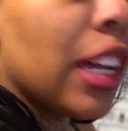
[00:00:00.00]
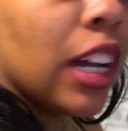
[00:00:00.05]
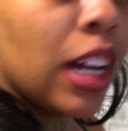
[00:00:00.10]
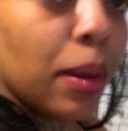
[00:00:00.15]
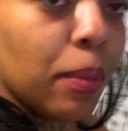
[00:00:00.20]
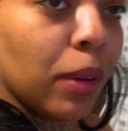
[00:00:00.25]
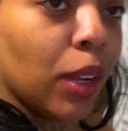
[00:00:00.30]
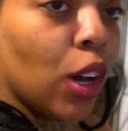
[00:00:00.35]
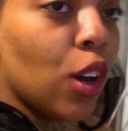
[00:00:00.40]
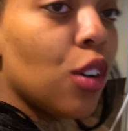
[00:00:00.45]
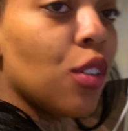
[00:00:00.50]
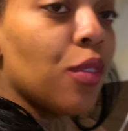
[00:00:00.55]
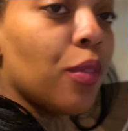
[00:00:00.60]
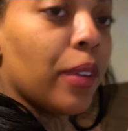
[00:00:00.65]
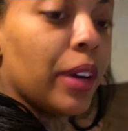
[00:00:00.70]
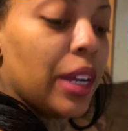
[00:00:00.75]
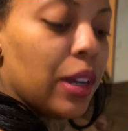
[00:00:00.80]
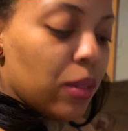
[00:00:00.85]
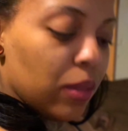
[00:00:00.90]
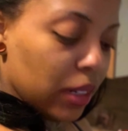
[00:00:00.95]
upload
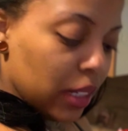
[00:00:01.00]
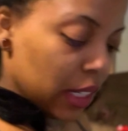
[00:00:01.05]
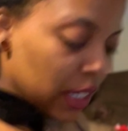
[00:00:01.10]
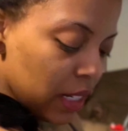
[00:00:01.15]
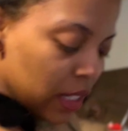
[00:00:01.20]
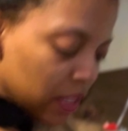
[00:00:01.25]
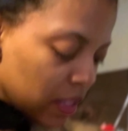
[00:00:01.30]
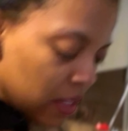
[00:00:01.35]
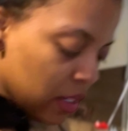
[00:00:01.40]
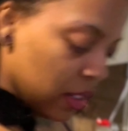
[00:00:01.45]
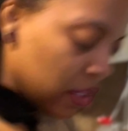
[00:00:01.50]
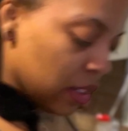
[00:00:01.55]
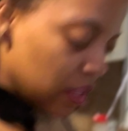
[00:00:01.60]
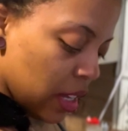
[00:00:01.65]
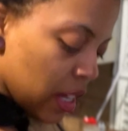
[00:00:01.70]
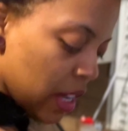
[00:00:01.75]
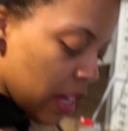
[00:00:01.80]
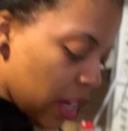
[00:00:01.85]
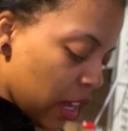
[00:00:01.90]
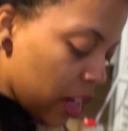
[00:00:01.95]
frequently
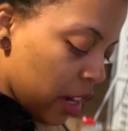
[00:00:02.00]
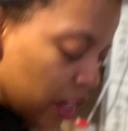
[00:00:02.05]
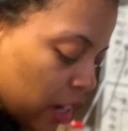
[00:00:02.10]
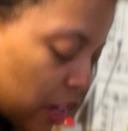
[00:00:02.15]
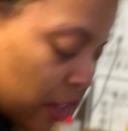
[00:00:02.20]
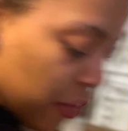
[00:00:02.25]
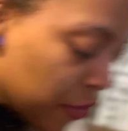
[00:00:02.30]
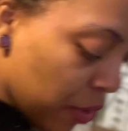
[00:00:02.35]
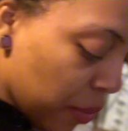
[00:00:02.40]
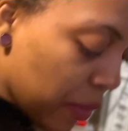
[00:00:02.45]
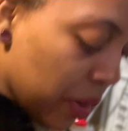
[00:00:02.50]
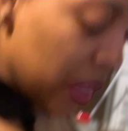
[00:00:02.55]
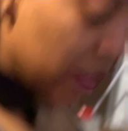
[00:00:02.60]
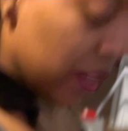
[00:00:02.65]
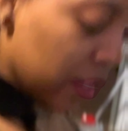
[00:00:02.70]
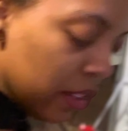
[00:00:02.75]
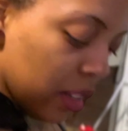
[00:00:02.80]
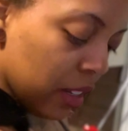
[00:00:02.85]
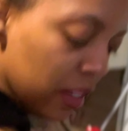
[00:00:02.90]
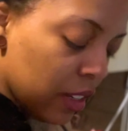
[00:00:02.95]
enough for me
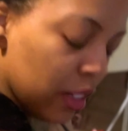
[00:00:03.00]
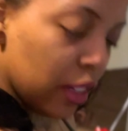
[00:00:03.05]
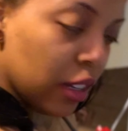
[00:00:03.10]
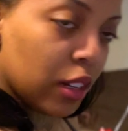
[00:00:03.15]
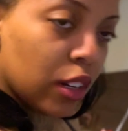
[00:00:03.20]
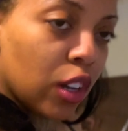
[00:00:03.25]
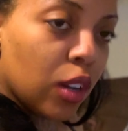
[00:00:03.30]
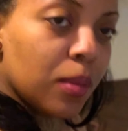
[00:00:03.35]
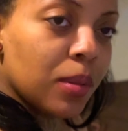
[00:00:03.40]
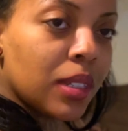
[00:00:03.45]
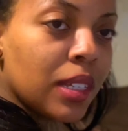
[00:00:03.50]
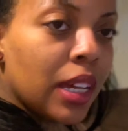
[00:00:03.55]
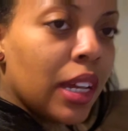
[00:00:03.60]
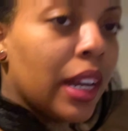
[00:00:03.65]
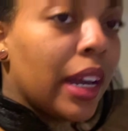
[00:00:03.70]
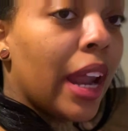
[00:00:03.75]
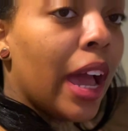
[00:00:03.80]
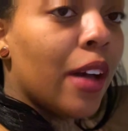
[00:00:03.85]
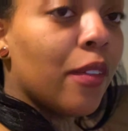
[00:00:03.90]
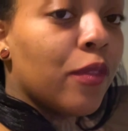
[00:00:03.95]
to, you know what I'm
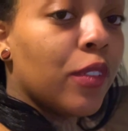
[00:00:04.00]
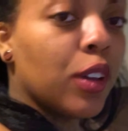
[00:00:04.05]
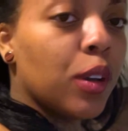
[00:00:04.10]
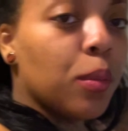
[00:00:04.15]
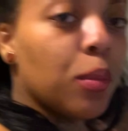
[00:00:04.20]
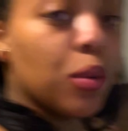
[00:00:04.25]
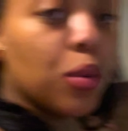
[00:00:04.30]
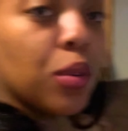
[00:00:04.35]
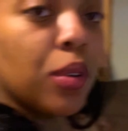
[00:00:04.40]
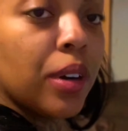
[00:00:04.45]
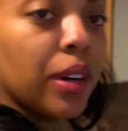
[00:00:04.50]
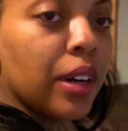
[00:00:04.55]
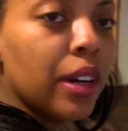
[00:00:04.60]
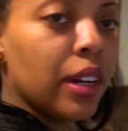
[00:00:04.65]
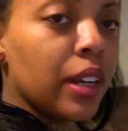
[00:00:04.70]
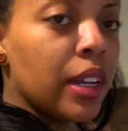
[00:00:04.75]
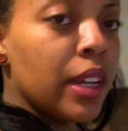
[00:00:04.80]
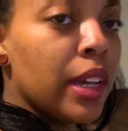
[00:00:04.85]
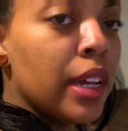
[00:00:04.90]
saying, not feel bored.